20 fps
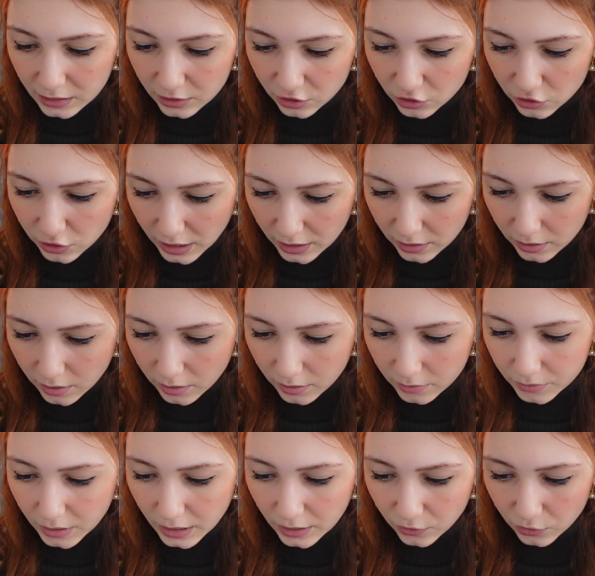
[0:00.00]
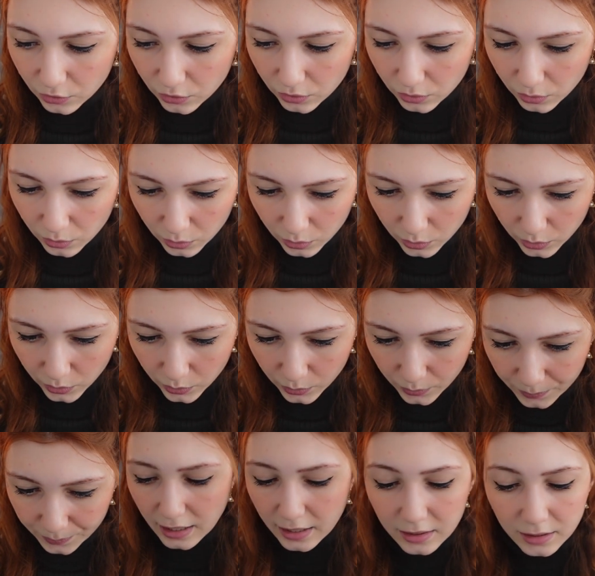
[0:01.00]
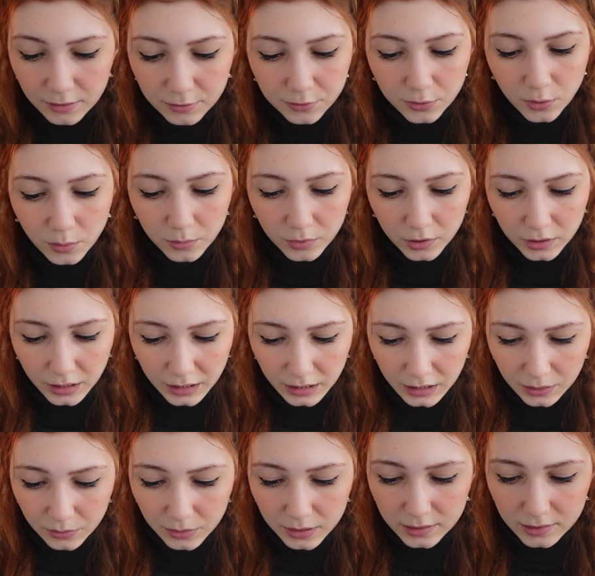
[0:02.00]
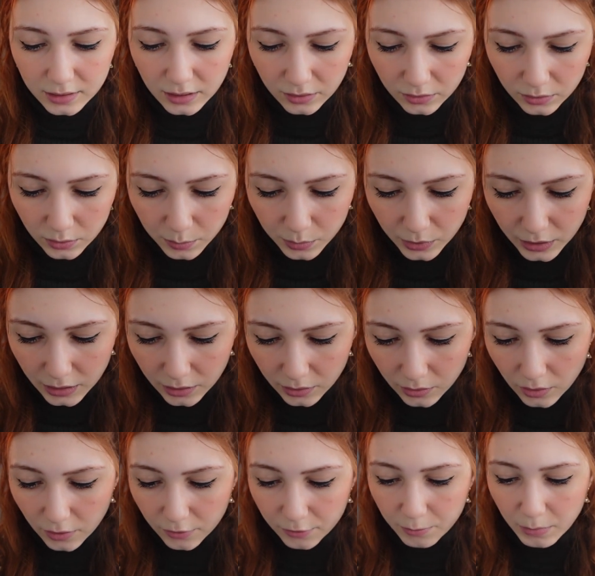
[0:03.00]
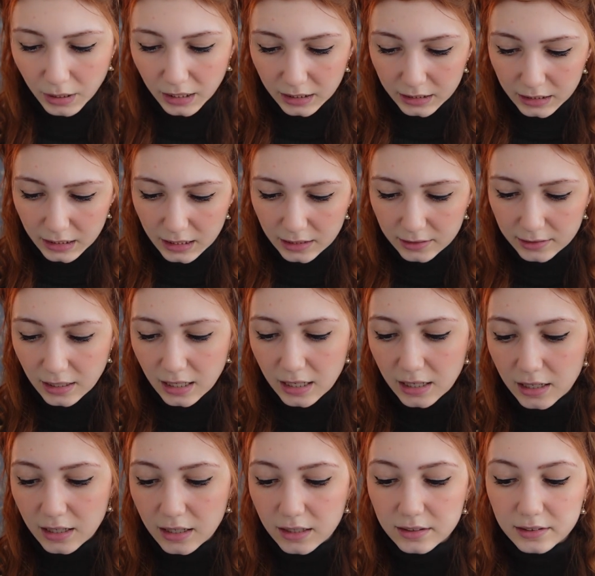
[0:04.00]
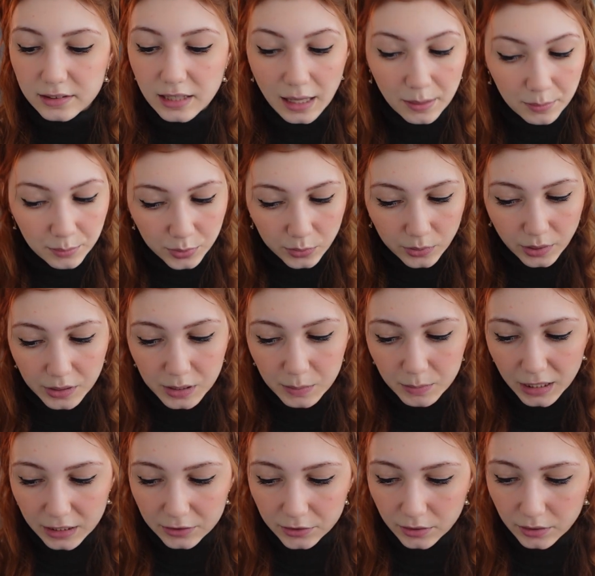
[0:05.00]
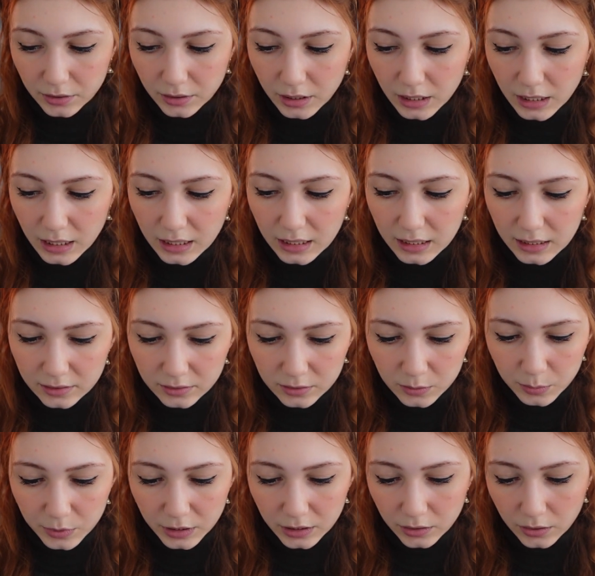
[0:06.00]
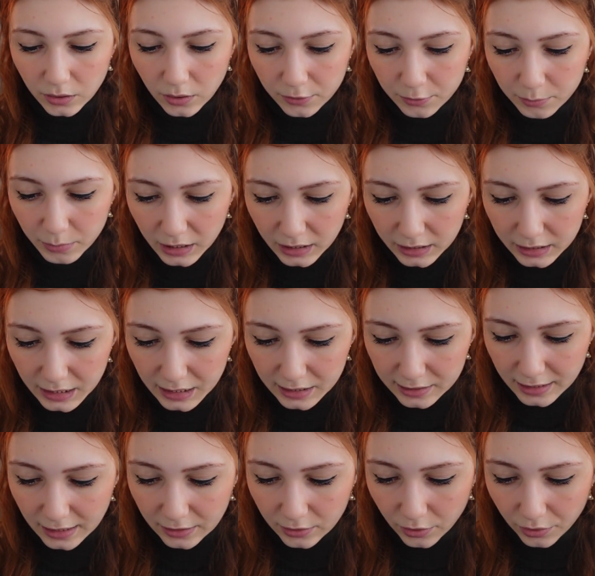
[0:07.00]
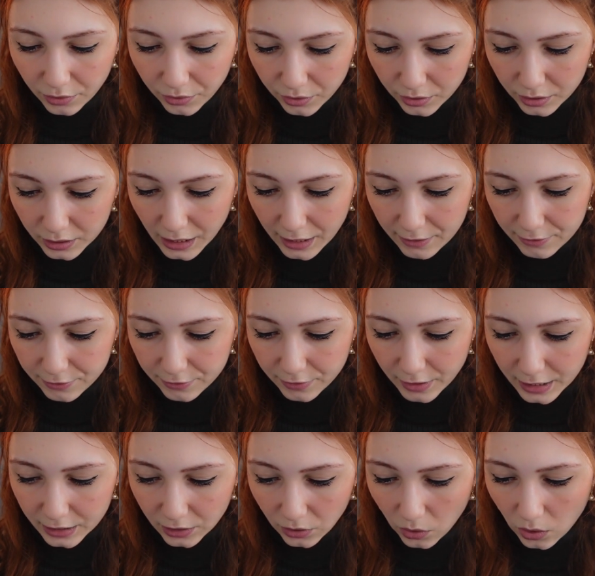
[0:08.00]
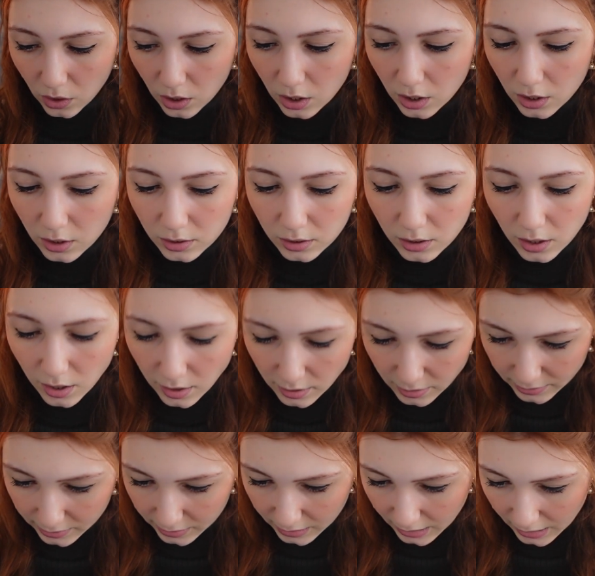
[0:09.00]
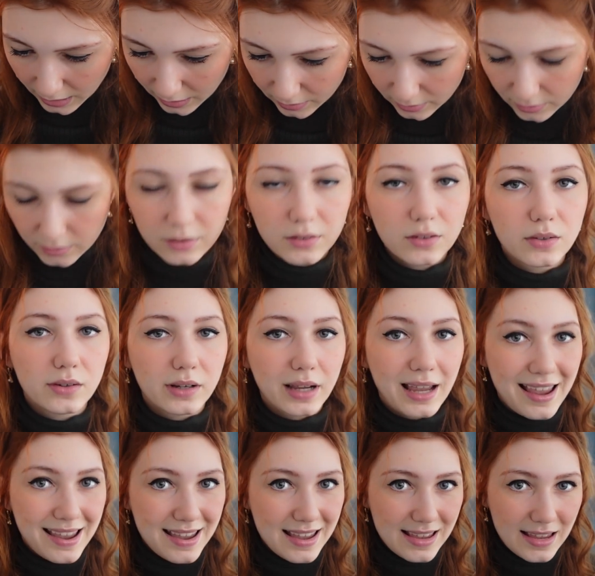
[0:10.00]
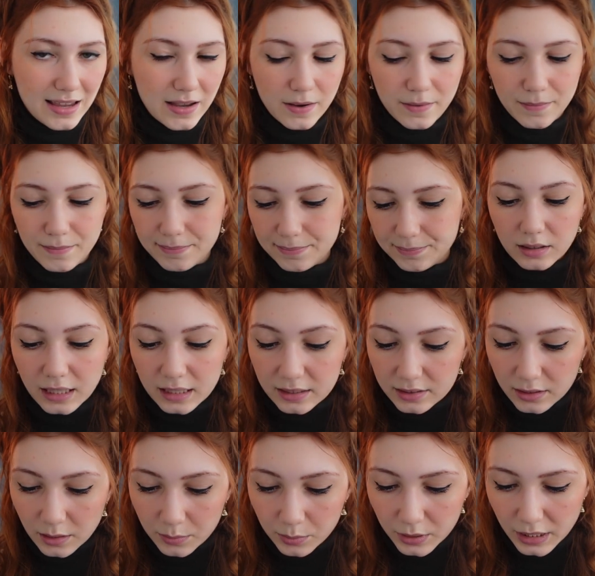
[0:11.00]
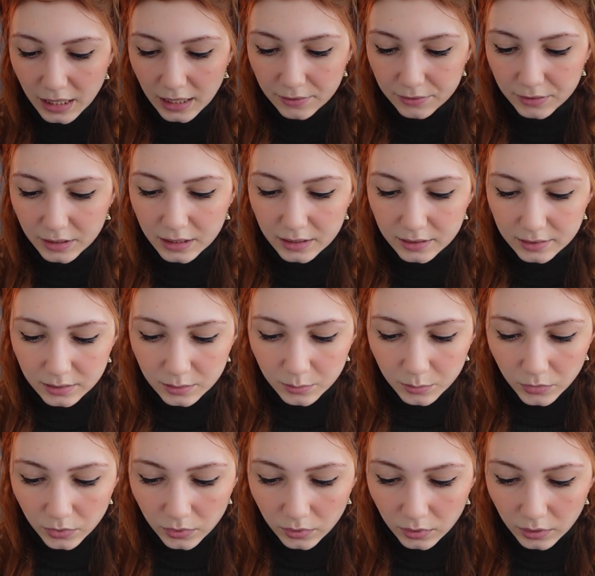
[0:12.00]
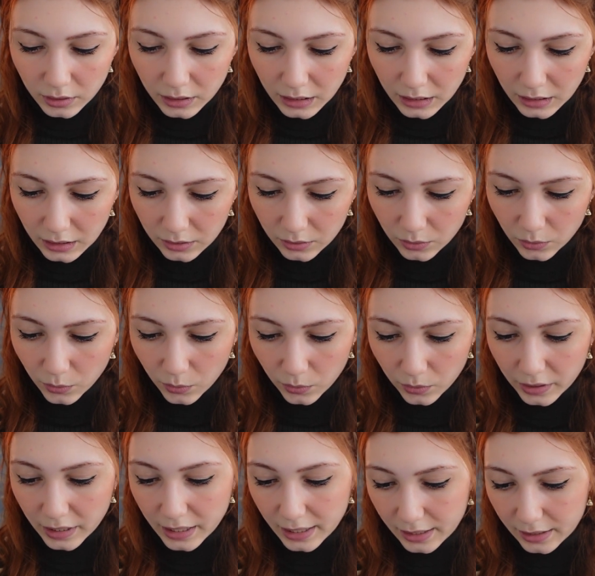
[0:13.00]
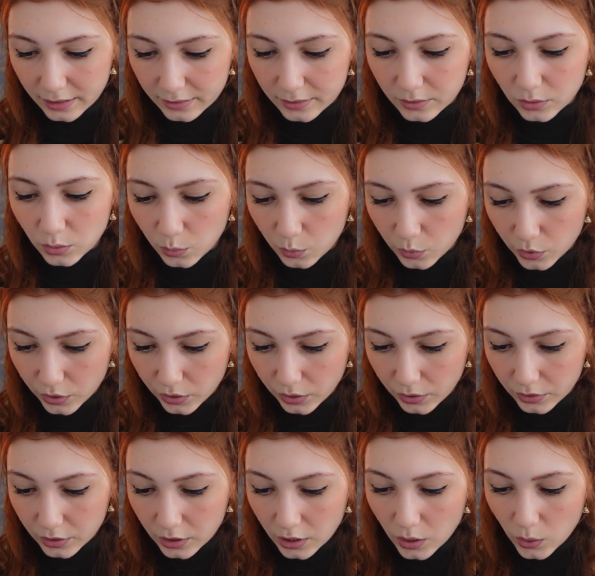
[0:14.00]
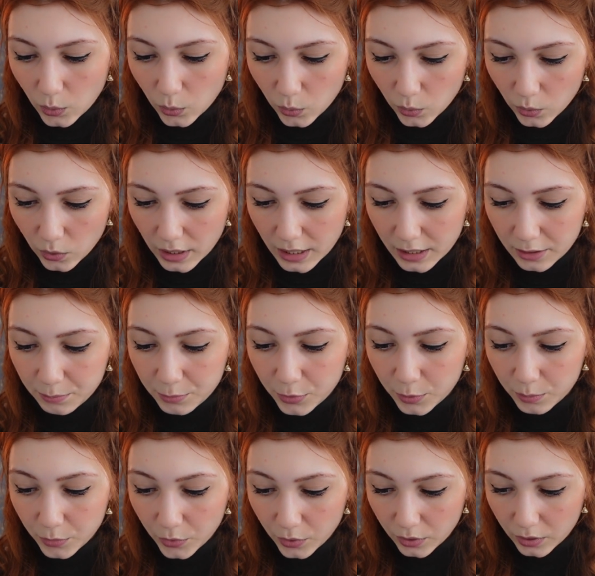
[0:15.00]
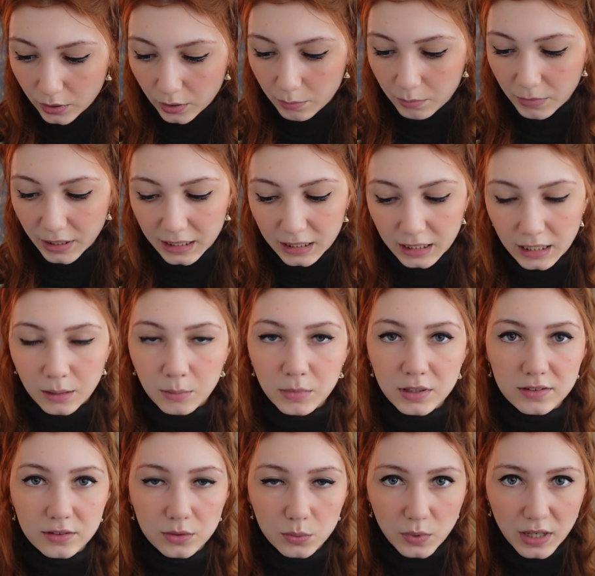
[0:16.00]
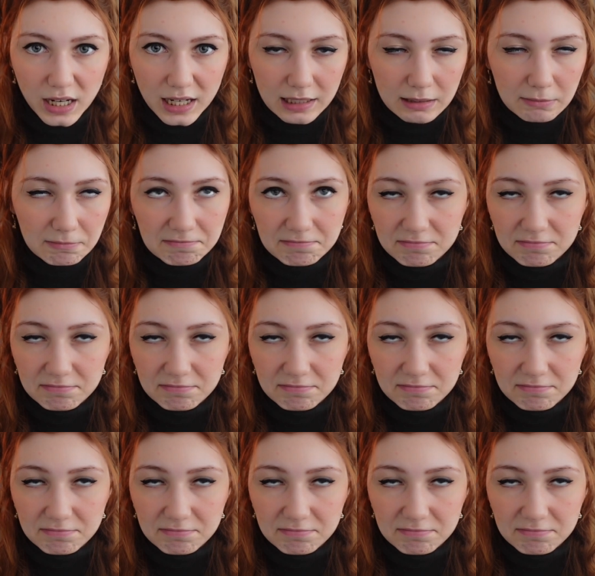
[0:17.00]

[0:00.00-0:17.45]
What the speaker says: Chekhov and Zulu. And then from Lahiri's Interpreter of Melodies, A Temporary Matter, Interpreter of Melodies, and the Third and Final Continent. Okay, next up we have Istanbul in or as the World, Orhan Pamuk, My Name is Red.